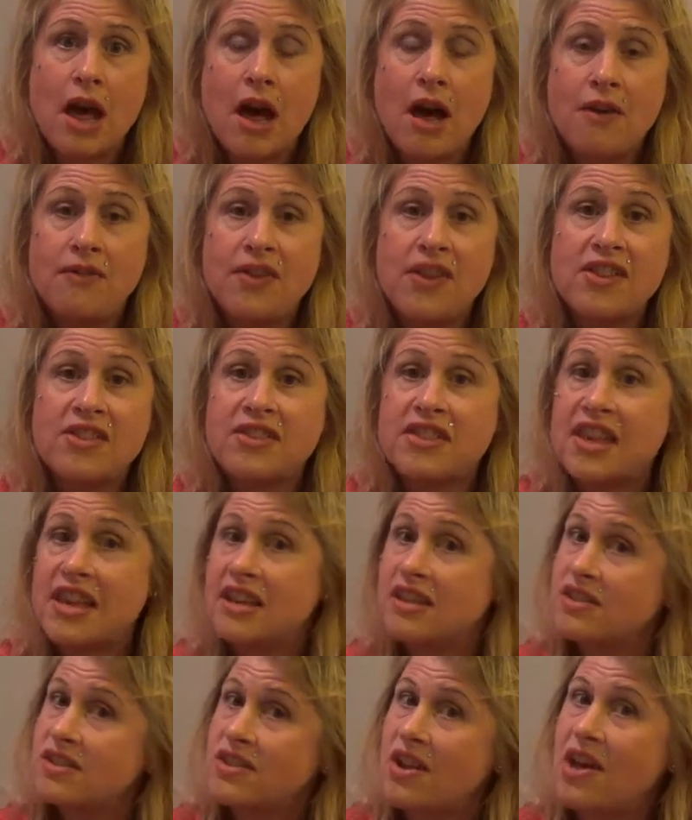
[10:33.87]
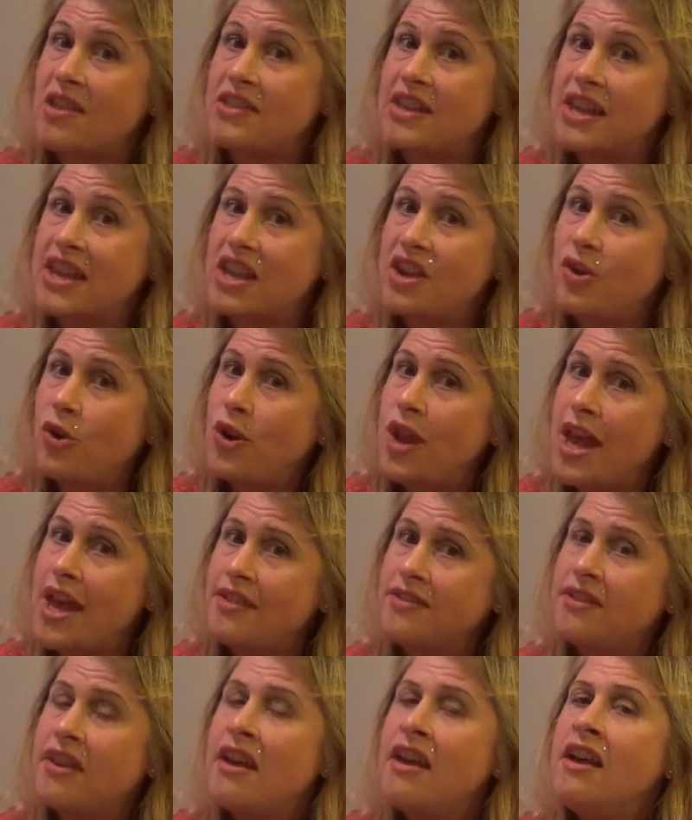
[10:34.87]
of Things on the
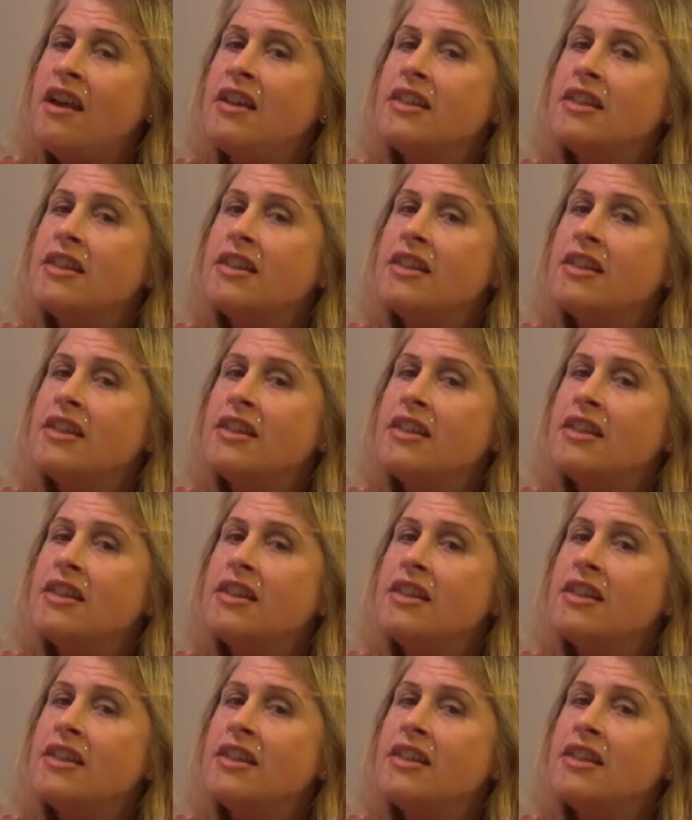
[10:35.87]
Internet